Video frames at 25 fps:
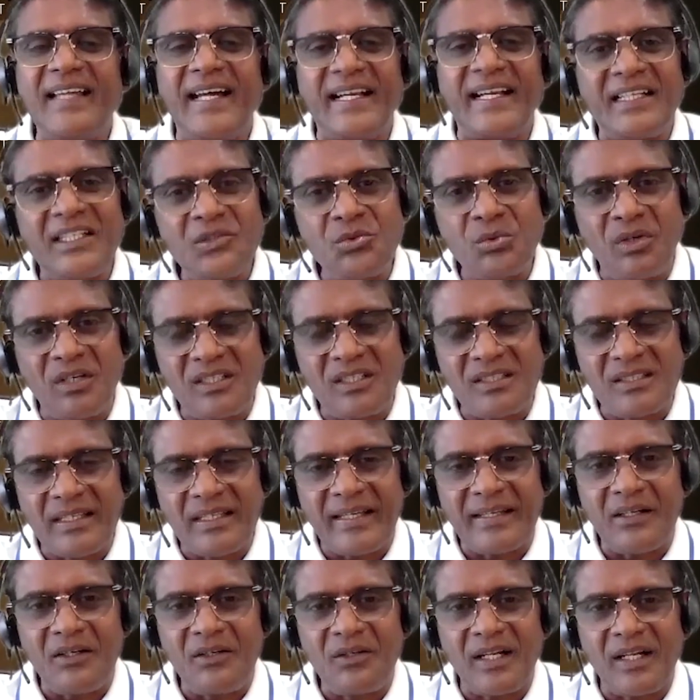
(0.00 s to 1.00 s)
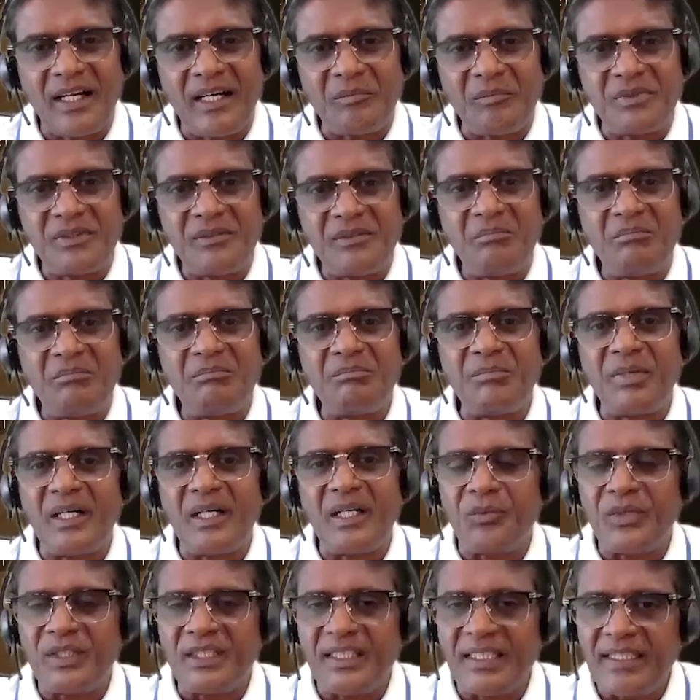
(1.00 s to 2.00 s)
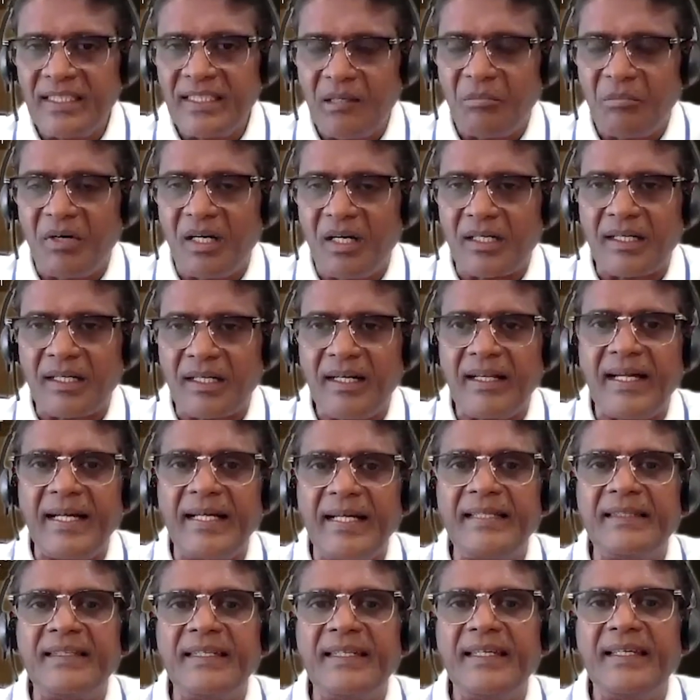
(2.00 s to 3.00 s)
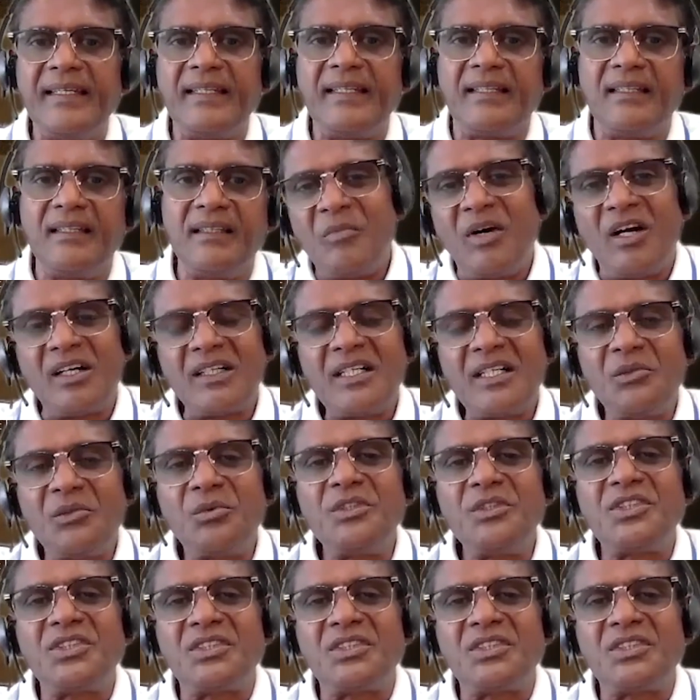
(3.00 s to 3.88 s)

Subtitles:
That is what is likely to happen. But within the market, I think the market